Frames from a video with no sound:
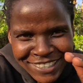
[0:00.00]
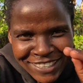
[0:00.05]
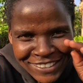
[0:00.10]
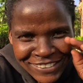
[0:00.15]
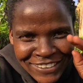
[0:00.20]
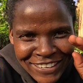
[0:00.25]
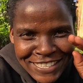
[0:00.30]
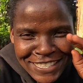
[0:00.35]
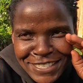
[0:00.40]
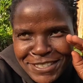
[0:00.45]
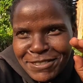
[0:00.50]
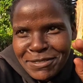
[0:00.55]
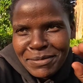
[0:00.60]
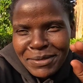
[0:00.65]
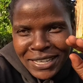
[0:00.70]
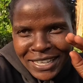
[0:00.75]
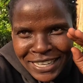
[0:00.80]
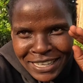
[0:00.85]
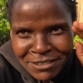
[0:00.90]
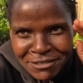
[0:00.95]
i want it to
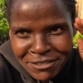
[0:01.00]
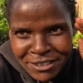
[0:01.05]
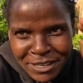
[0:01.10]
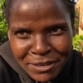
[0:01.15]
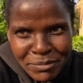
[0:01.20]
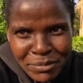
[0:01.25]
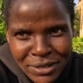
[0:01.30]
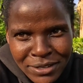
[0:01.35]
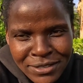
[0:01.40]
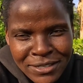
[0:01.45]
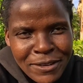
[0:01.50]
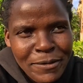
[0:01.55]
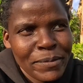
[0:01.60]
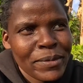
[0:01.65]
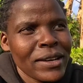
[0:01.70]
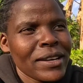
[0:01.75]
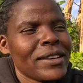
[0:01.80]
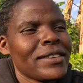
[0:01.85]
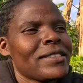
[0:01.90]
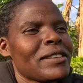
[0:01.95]
be like a very big
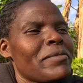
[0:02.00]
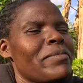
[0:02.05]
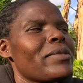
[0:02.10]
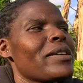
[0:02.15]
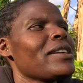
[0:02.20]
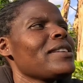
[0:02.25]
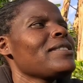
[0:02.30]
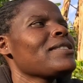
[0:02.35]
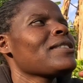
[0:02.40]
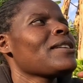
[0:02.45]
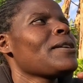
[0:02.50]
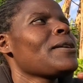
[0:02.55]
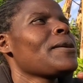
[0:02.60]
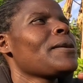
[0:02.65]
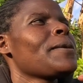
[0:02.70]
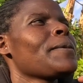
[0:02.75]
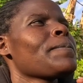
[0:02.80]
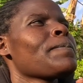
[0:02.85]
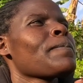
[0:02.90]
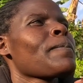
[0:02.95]
surprise
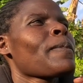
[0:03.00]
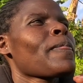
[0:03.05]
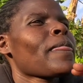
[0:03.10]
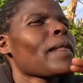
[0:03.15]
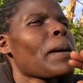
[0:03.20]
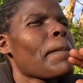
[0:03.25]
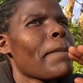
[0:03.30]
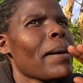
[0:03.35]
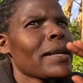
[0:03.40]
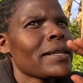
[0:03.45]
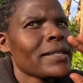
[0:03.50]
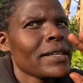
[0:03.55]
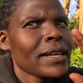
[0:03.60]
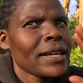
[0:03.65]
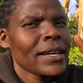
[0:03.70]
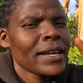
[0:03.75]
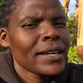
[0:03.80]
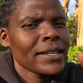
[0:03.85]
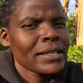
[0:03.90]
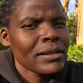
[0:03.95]
but
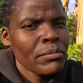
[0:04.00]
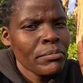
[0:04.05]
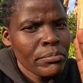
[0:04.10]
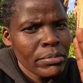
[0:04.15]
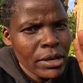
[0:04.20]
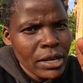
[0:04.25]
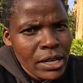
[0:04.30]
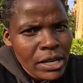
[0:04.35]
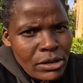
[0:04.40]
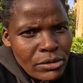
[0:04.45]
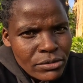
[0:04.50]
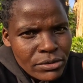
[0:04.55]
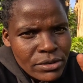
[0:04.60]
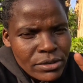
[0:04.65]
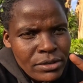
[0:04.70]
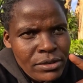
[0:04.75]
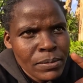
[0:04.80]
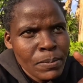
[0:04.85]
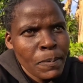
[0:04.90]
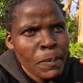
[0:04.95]
uh, some big
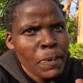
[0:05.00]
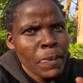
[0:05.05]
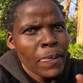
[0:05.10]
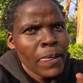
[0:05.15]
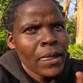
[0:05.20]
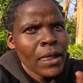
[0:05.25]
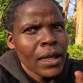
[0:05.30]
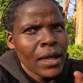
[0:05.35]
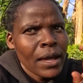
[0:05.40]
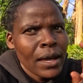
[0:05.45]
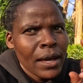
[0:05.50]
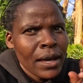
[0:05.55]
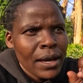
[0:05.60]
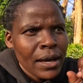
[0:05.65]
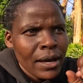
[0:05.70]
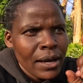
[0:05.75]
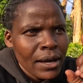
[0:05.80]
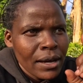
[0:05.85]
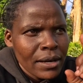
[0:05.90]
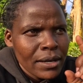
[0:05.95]
news
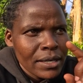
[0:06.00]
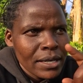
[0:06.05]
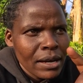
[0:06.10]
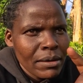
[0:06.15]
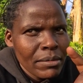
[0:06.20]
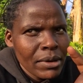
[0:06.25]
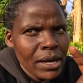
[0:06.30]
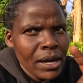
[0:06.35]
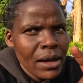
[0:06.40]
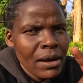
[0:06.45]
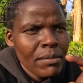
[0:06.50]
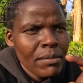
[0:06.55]
coming